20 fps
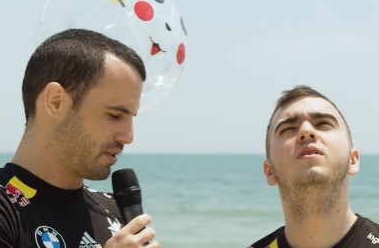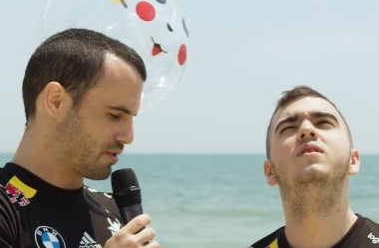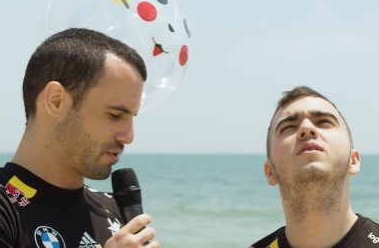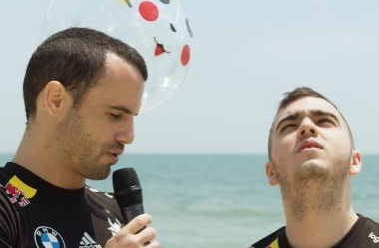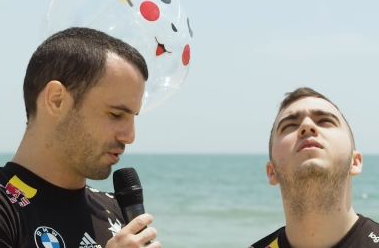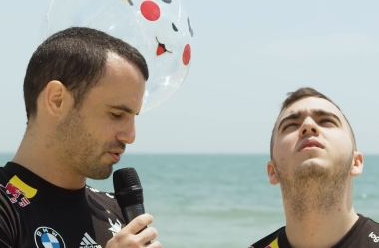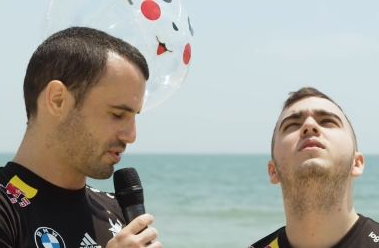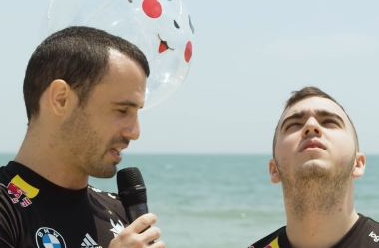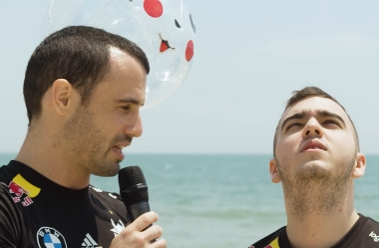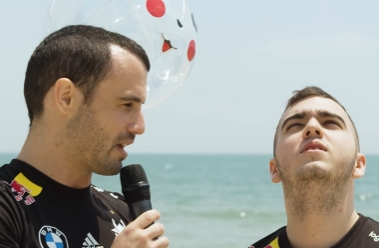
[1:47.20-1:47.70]

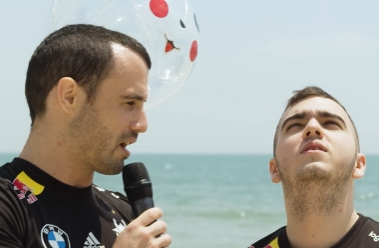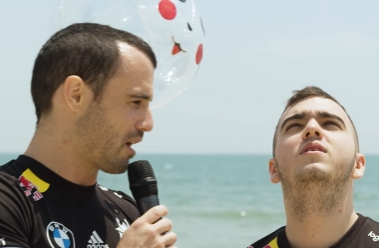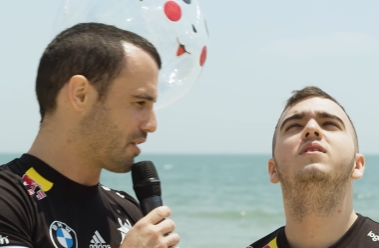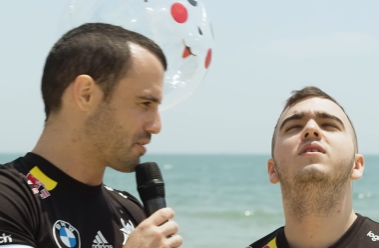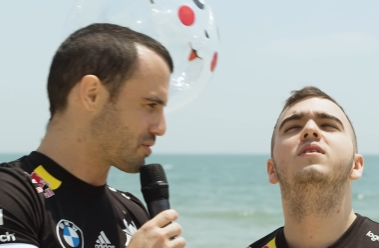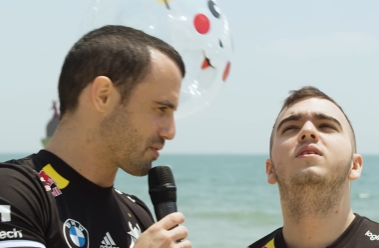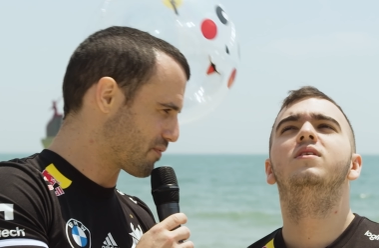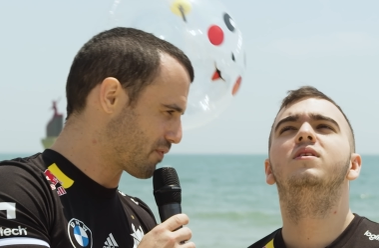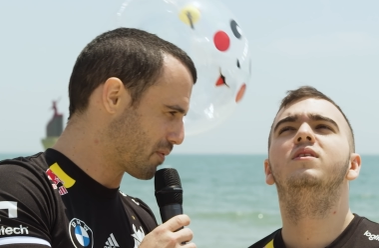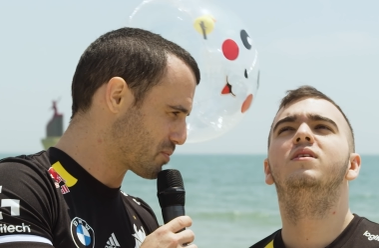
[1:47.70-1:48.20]
Speaker 1: So the
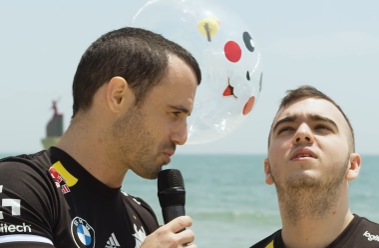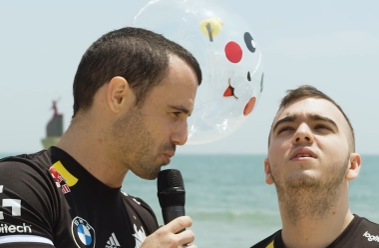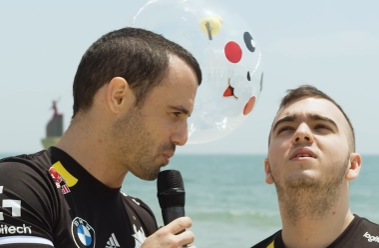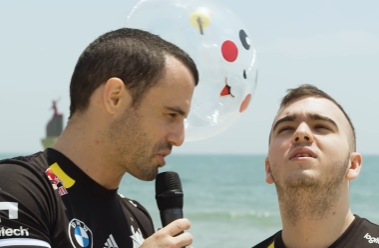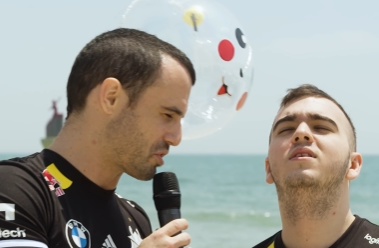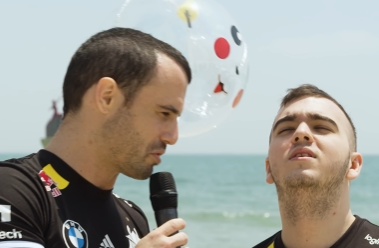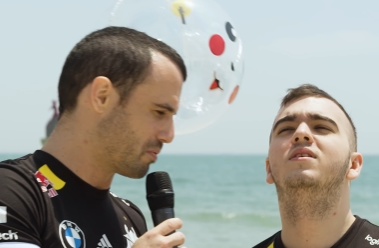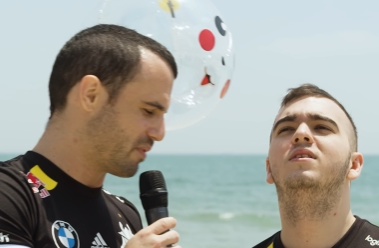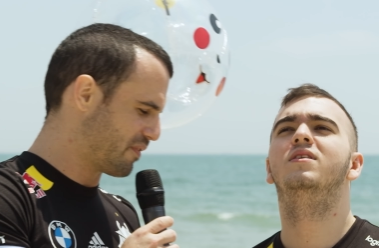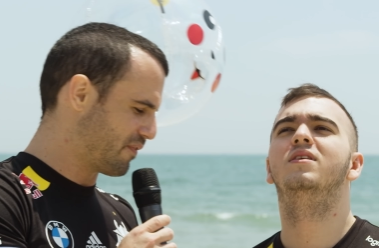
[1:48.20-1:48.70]
answer from the
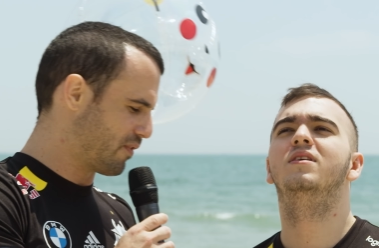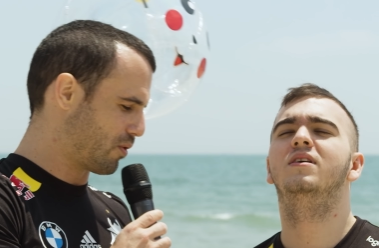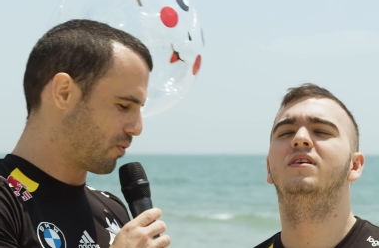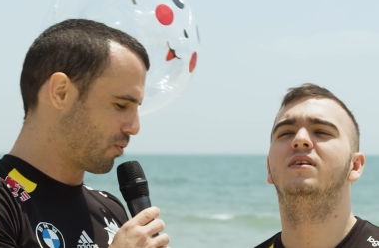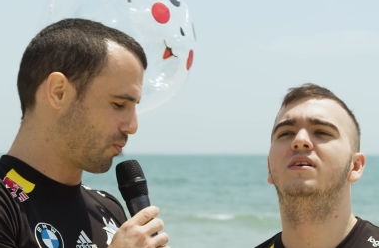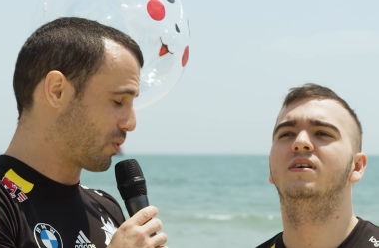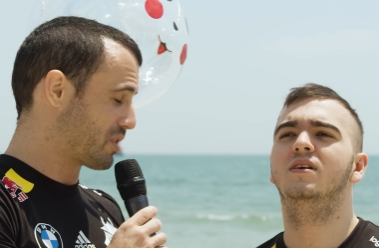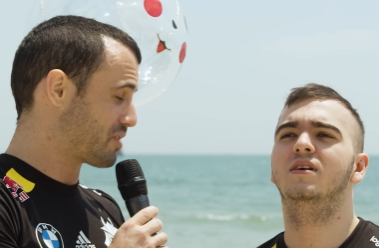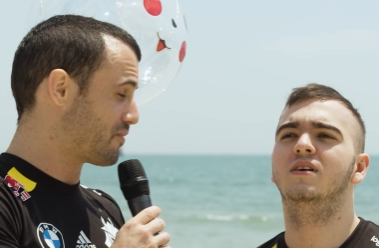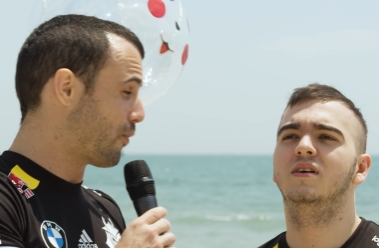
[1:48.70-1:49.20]
question before
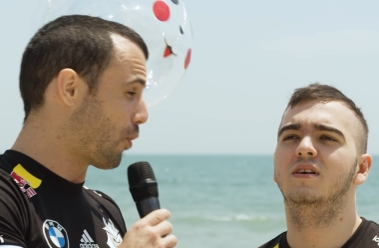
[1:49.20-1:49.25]
was